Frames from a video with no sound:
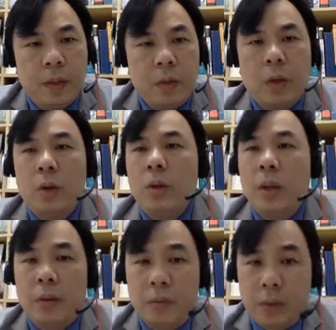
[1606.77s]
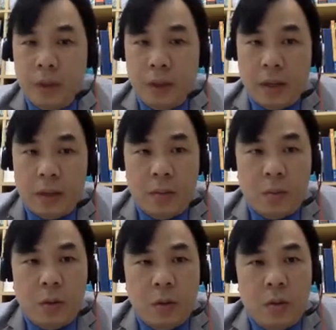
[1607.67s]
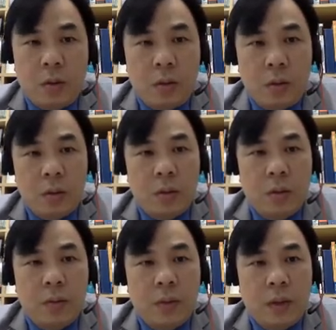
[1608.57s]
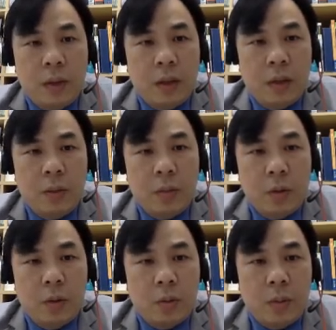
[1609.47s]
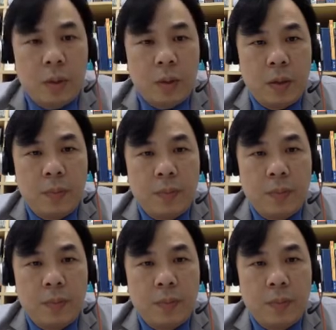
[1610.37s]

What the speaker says: We are looking at vertical asymptote. Vertical asymptote would be